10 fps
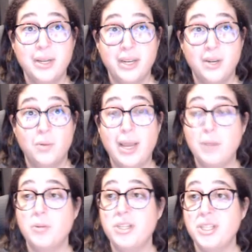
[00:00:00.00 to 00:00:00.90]
why
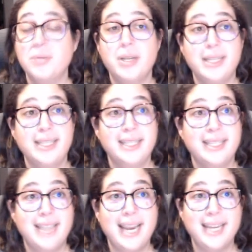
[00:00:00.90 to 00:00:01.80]
would you want to
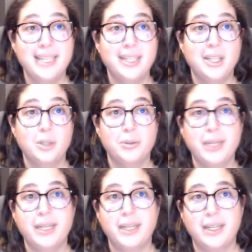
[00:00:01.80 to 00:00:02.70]
stay in a
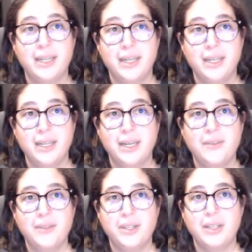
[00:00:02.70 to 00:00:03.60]
career
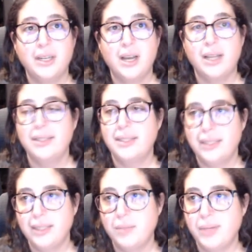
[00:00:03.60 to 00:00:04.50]
if you're
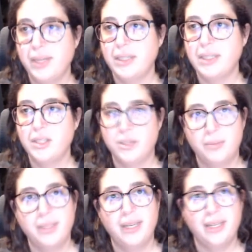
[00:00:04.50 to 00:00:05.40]
constantly being
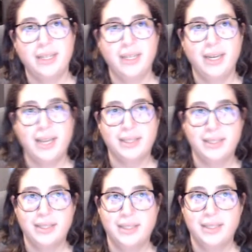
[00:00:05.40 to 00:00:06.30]
discriminated
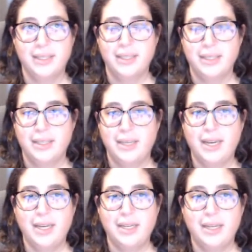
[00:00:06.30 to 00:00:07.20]
against?
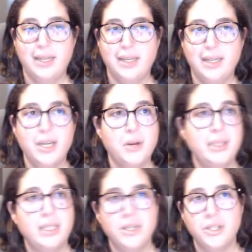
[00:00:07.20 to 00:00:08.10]
And,
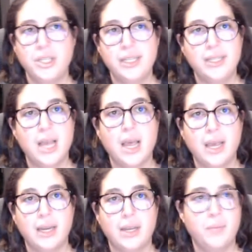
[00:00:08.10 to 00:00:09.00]
it's usually
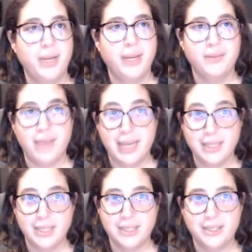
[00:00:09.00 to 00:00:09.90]
not a big
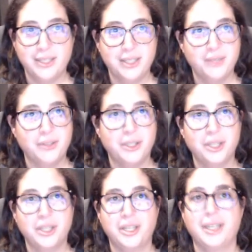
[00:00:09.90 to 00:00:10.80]
event or an overt
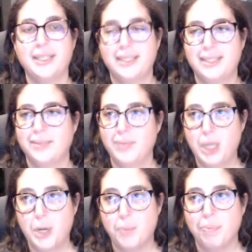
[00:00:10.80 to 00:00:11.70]
occurrence.
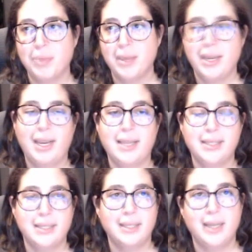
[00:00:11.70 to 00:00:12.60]

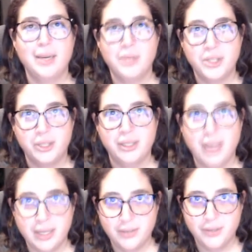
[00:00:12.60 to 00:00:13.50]
As I'm sure a
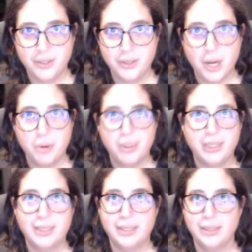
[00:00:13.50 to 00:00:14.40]
lot of you know,
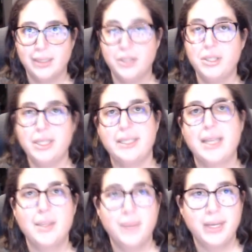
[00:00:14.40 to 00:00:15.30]
it's usually death by